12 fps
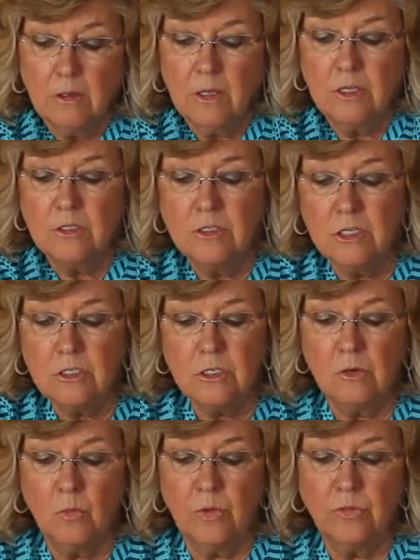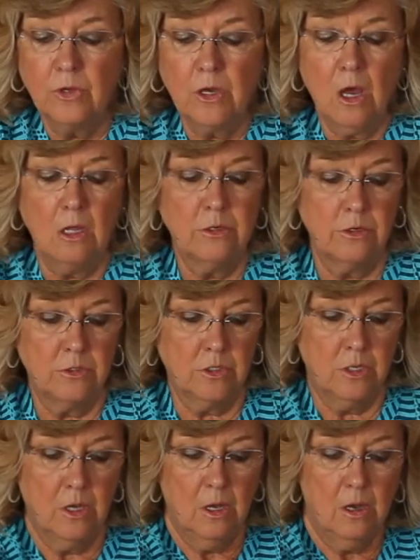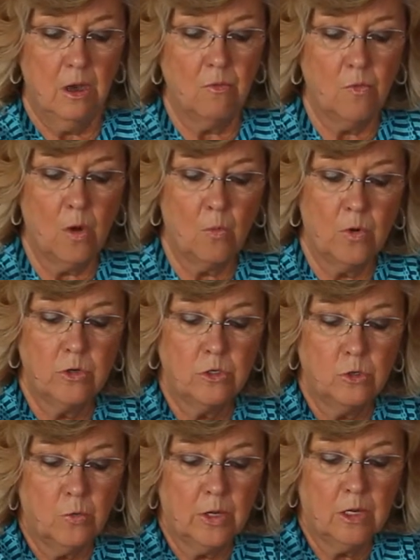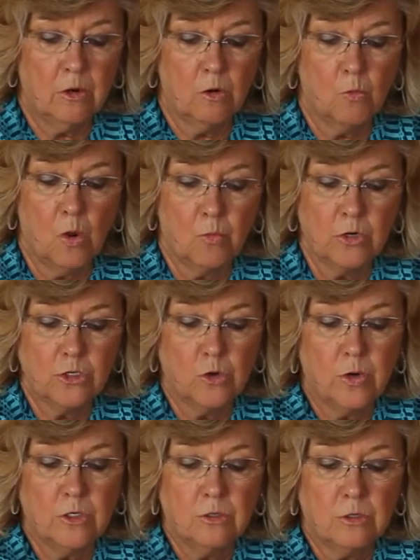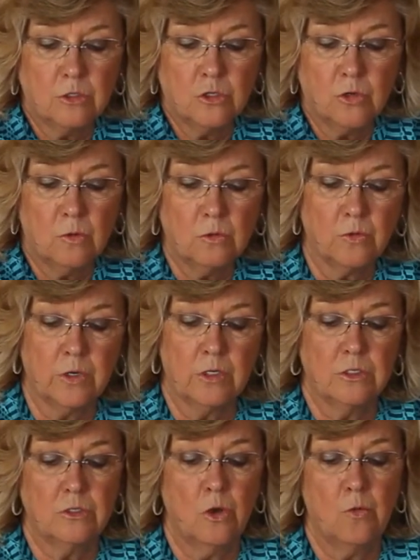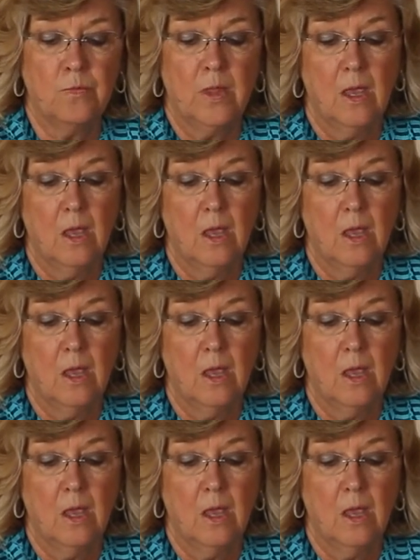consistent with the colors of what we're doing or what we're showing to the children. So